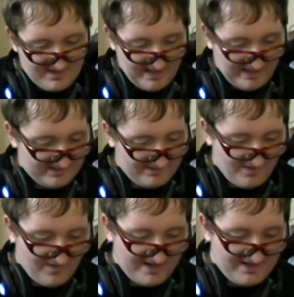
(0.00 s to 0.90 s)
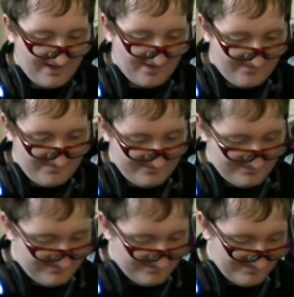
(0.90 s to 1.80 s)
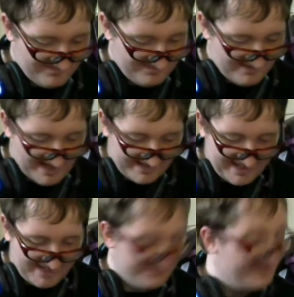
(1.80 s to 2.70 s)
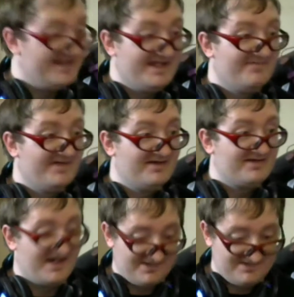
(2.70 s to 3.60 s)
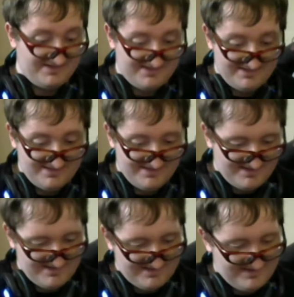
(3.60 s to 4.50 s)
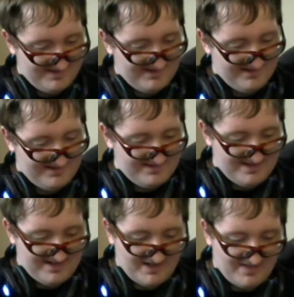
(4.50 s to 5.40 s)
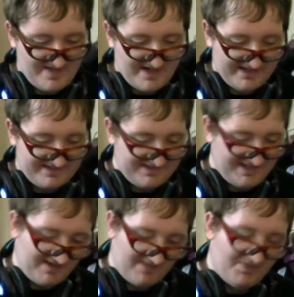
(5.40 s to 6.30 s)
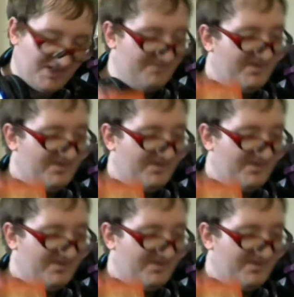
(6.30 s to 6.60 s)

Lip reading: and that's all I know. I can't read any of the other text. I don't know. I can see like I put up